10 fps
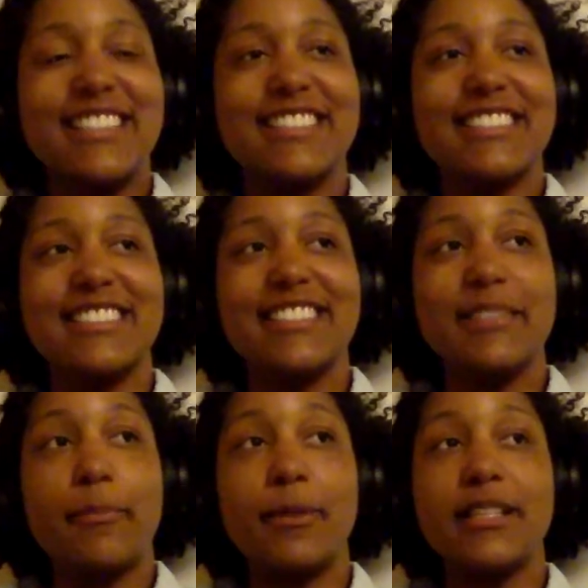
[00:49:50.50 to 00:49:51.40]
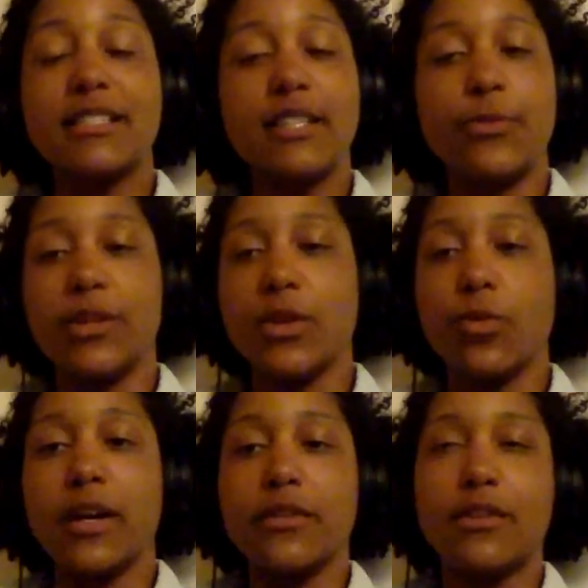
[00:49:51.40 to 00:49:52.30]
but it did really
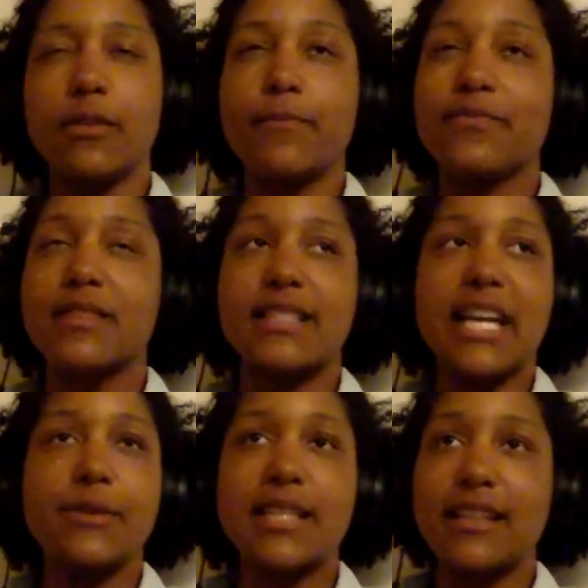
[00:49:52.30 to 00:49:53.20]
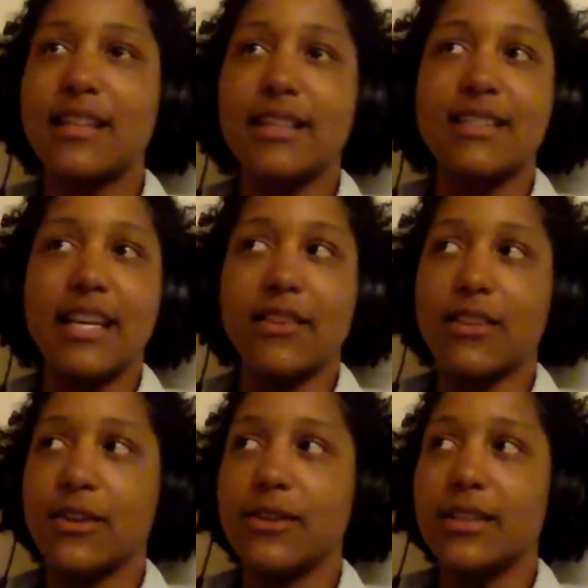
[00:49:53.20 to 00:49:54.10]
well. The downside of that tent,
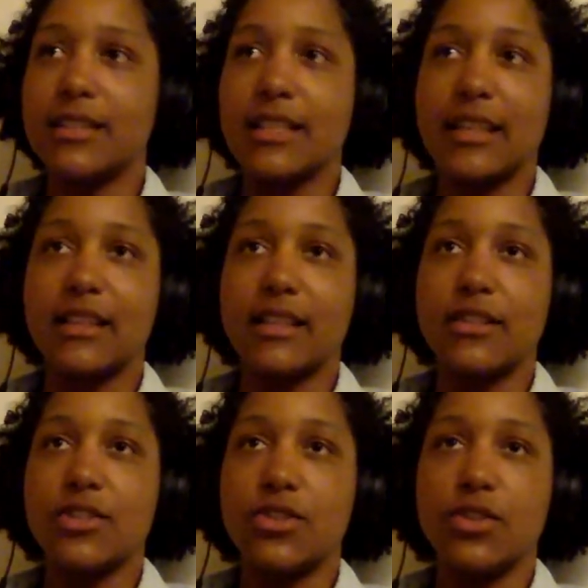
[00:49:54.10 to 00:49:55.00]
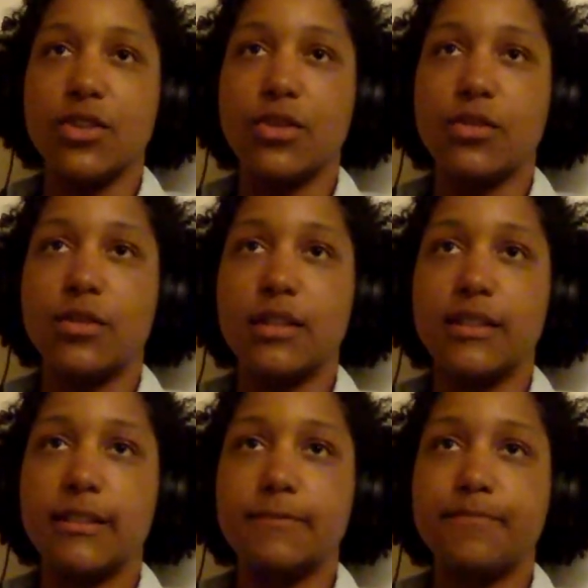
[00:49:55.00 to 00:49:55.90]
though, is that there's no
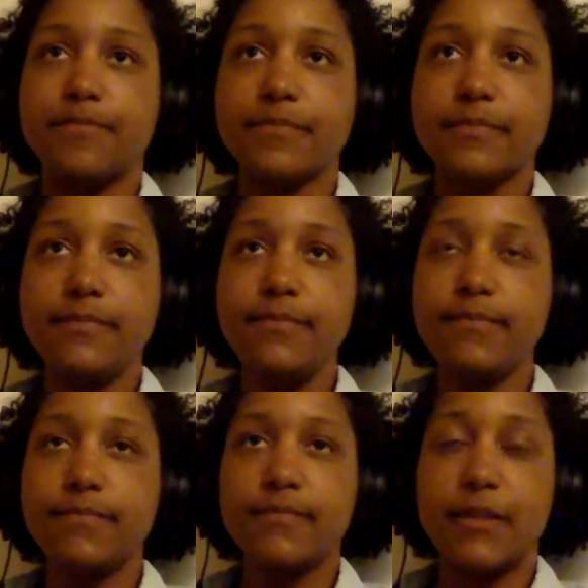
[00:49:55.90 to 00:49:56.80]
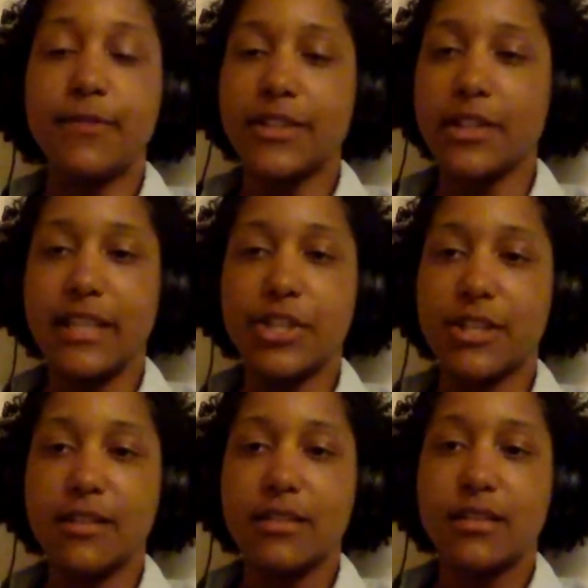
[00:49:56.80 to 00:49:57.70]

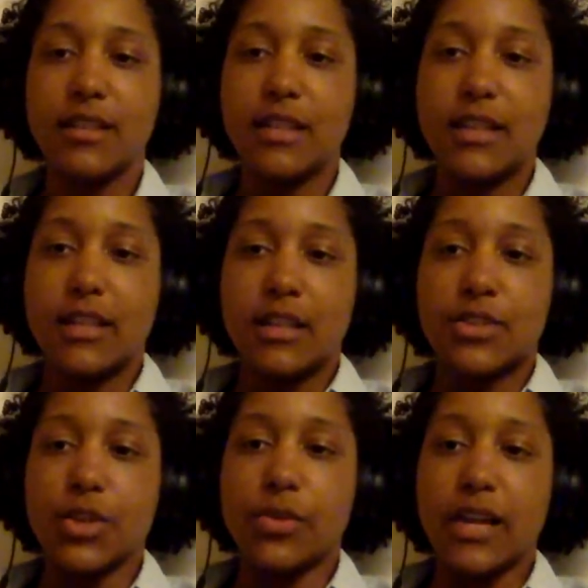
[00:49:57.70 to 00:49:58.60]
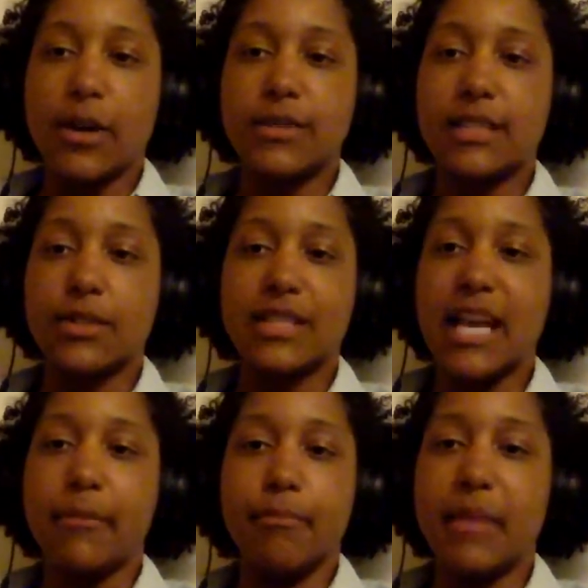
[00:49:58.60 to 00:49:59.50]
ventilation. So the outside's
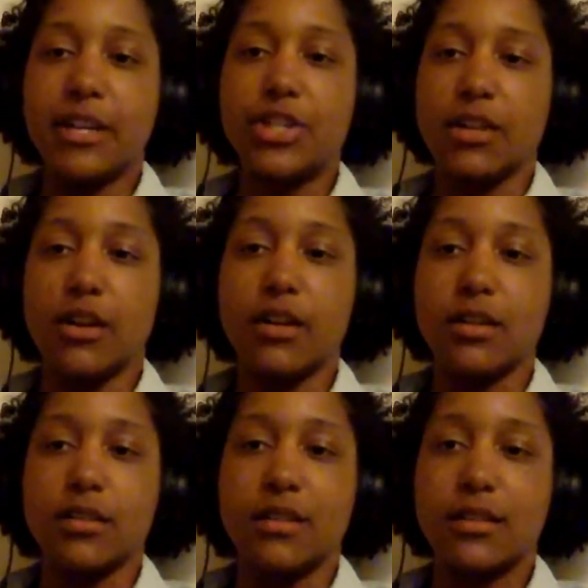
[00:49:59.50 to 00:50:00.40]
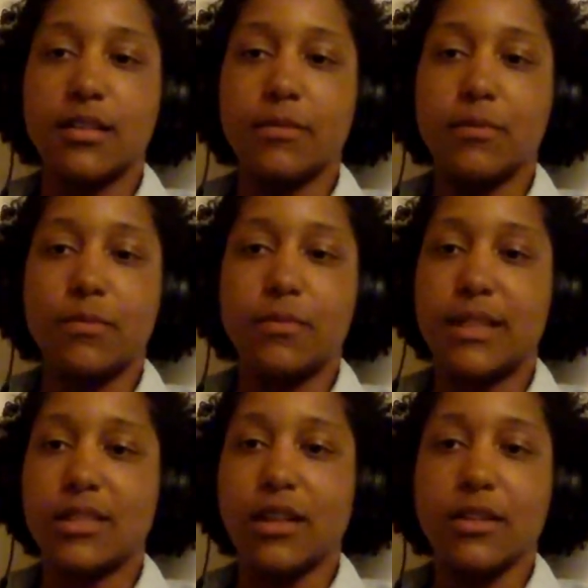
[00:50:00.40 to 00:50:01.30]
not mesh at all.
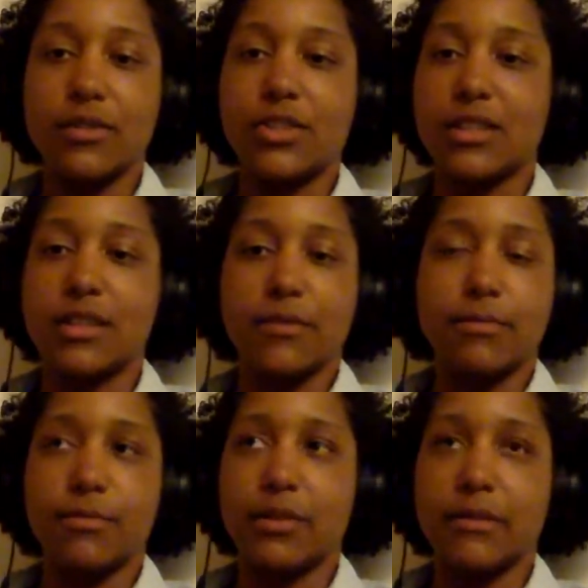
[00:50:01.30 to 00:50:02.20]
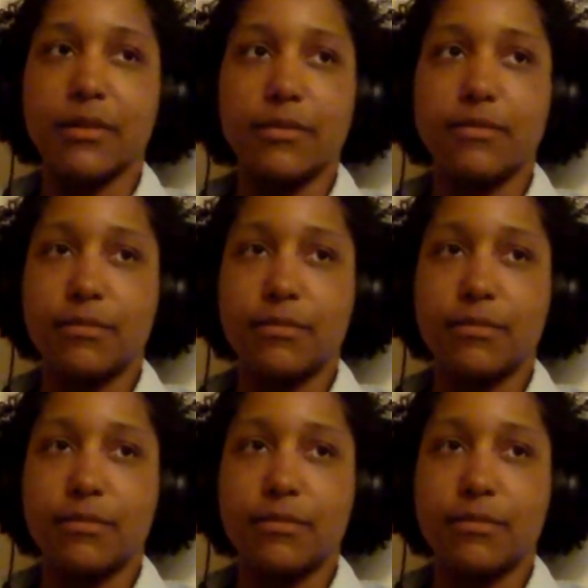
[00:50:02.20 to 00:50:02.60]
It's all just the whatever